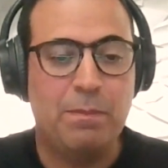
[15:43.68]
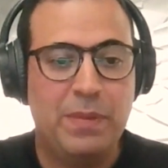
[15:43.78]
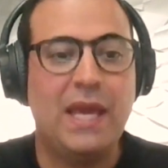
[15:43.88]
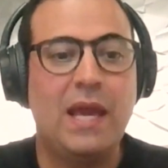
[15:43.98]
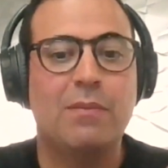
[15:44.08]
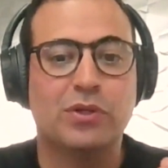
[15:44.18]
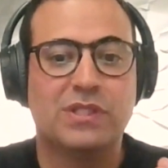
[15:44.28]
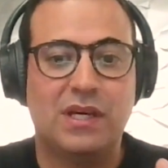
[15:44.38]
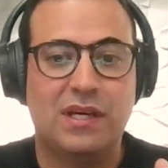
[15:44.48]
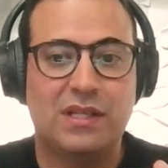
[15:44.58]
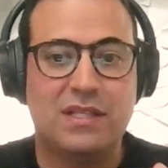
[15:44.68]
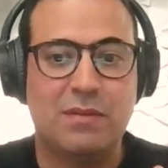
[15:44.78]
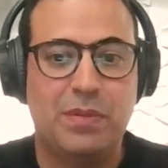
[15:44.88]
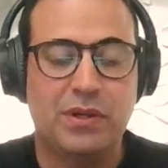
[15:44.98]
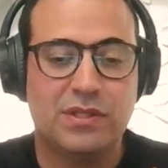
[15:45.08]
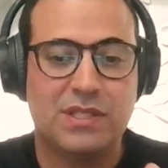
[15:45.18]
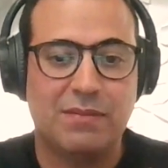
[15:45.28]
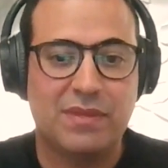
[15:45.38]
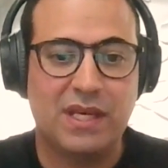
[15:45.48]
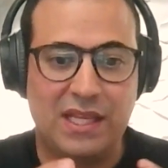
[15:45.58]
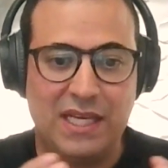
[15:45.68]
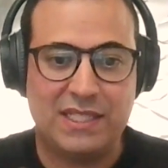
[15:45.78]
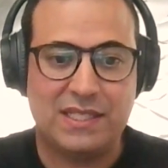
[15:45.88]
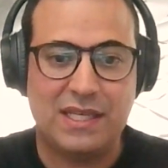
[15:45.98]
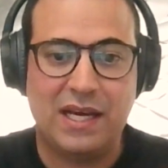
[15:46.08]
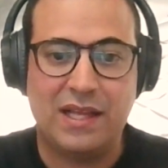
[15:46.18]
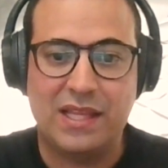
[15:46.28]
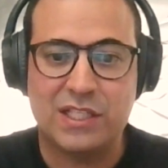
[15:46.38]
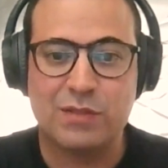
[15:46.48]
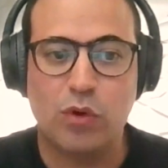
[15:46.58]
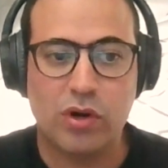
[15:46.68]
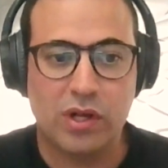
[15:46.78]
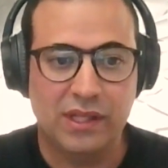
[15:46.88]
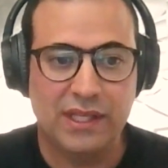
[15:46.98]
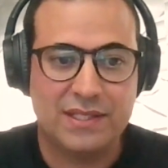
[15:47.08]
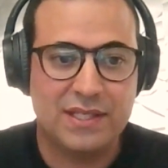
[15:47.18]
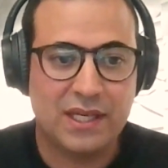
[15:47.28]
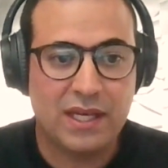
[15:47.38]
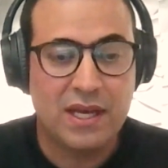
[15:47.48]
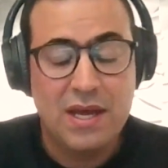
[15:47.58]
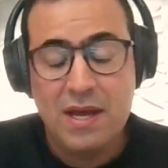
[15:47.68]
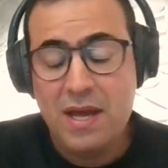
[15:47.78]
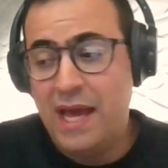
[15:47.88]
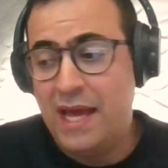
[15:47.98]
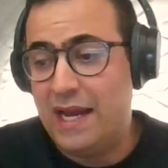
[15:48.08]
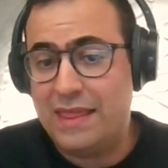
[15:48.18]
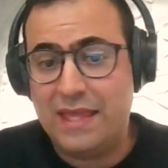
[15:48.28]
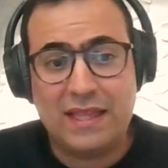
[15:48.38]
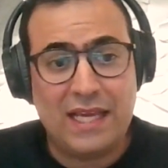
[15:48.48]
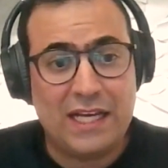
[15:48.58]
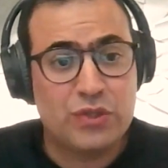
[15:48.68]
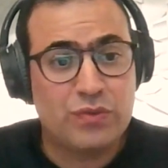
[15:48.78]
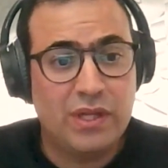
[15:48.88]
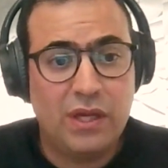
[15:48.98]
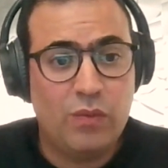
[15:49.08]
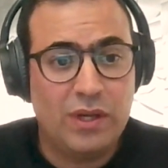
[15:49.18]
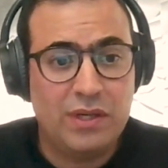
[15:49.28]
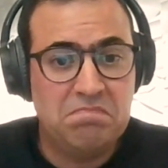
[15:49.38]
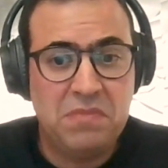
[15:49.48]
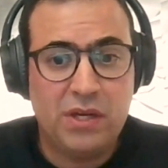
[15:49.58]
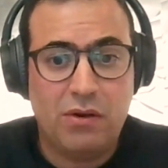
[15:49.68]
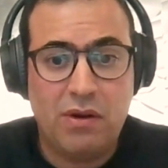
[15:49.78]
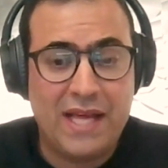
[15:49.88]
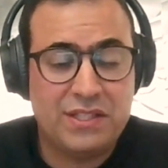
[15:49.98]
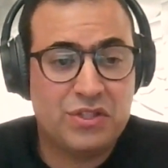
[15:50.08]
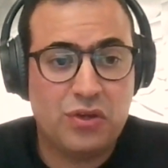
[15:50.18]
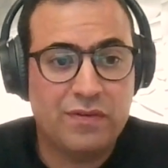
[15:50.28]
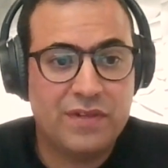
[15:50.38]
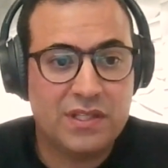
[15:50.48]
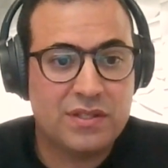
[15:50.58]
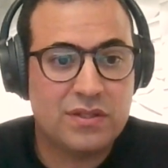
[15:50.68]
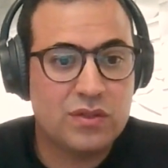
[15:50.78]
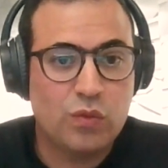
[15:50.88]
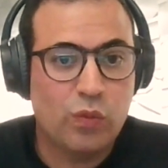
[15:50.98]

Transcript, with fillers: be able to build something that's more holistic. And I think that's really what has served us